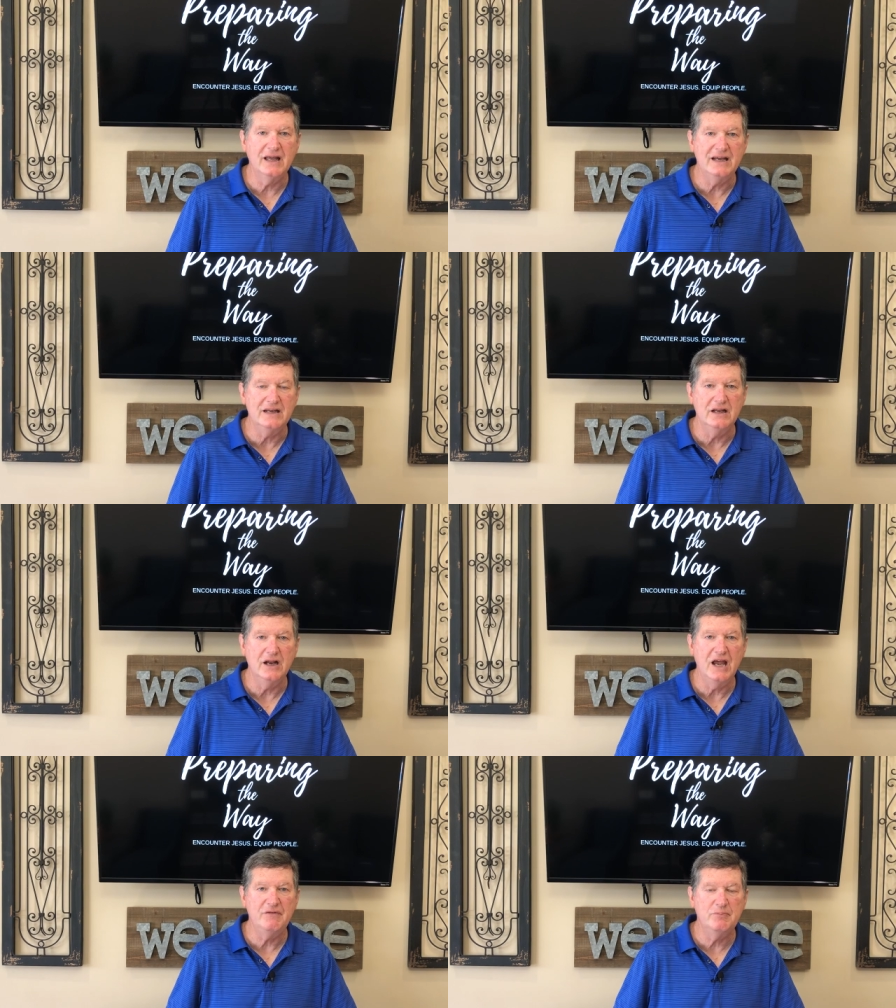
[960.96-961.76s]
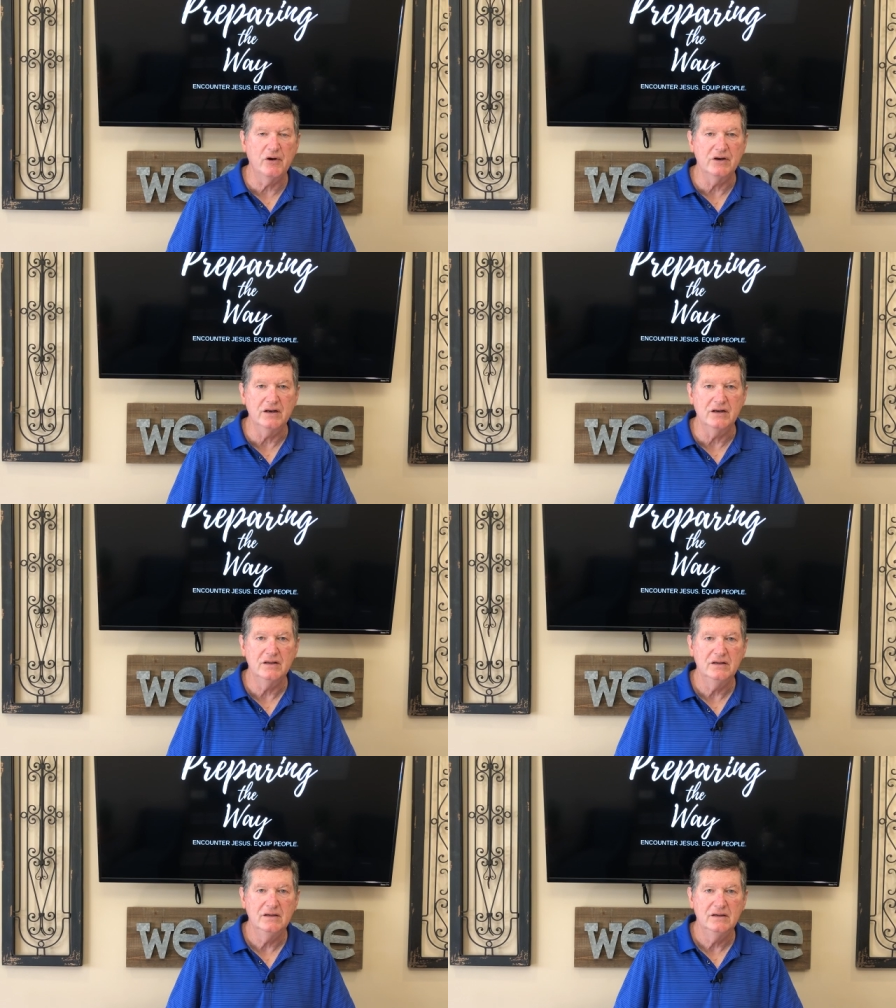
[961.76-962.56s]
laden and heavy burdened,
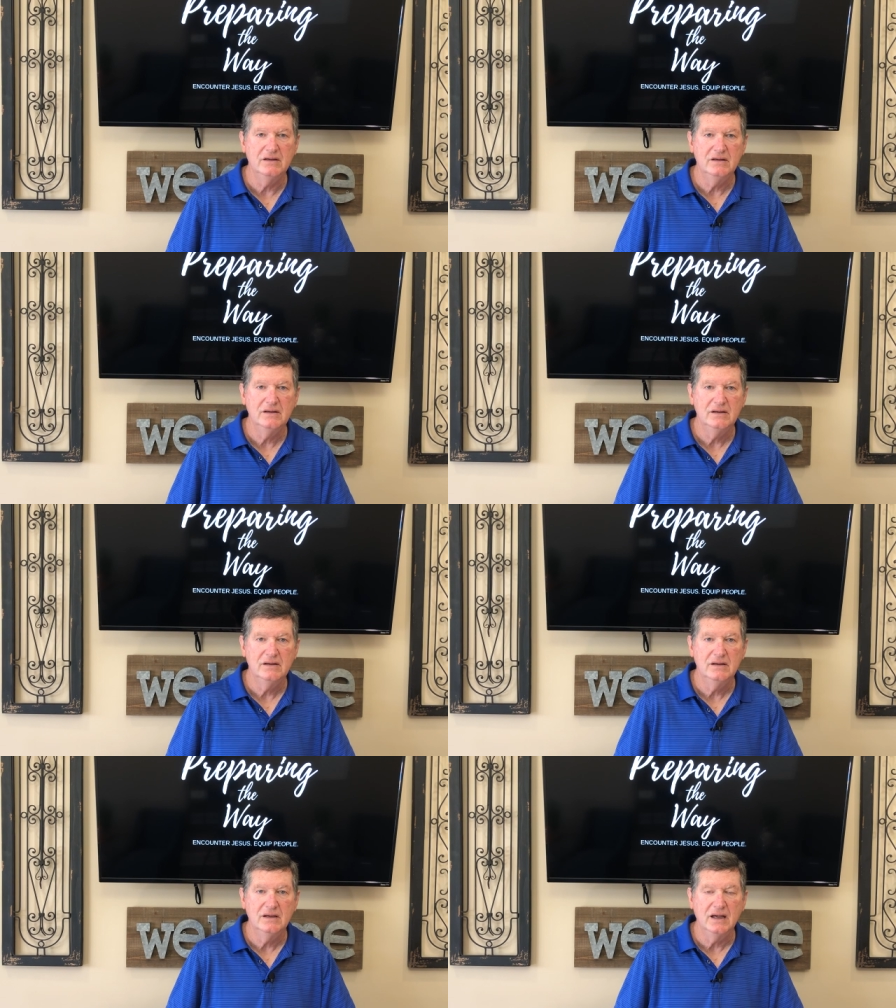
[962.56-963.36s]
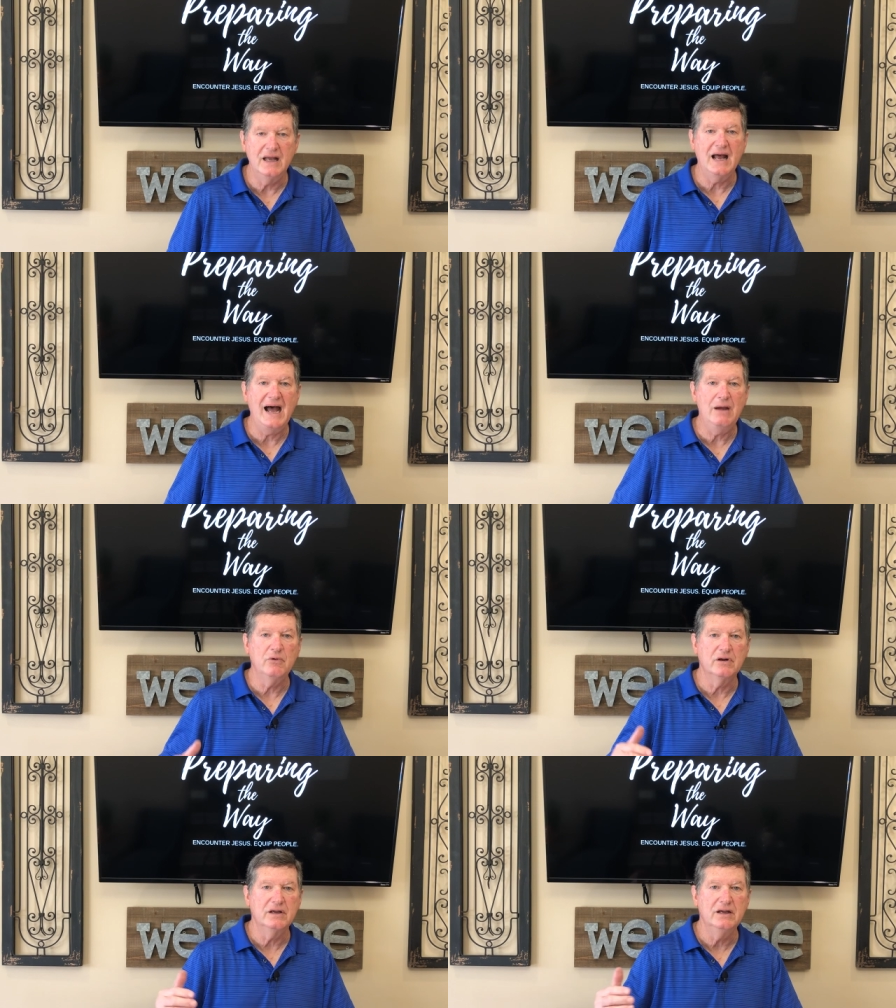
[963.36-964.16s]
and I
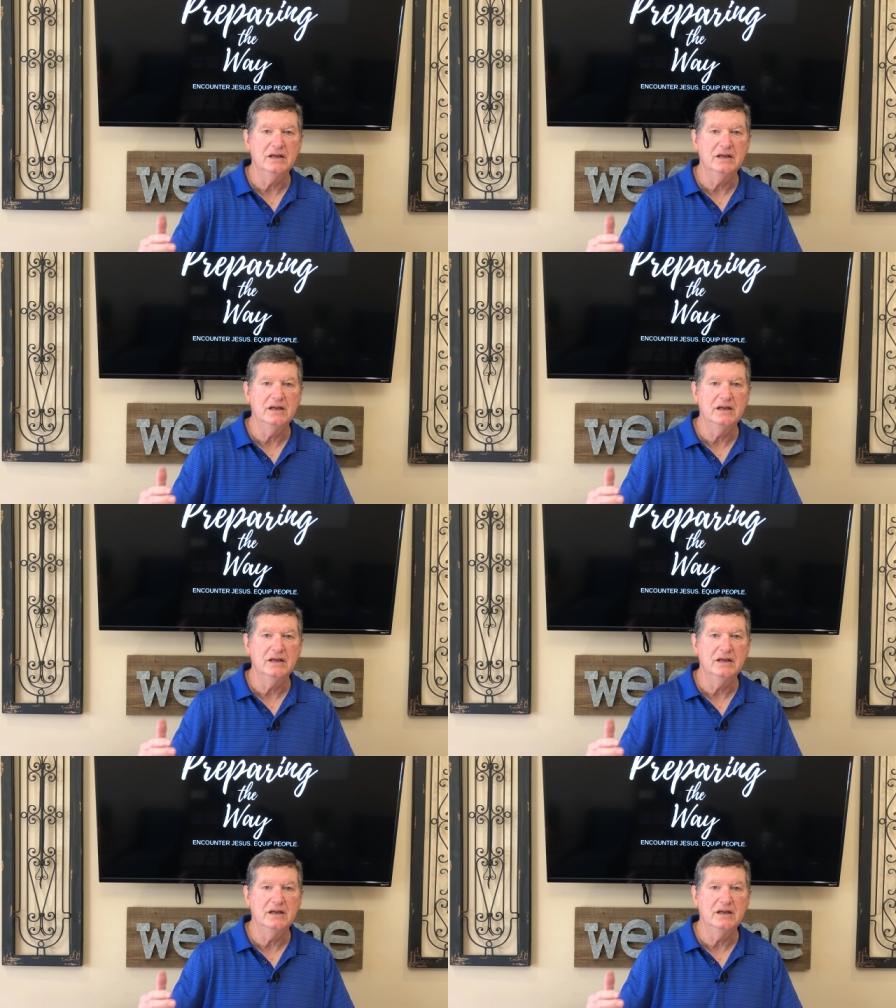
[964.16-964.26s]
will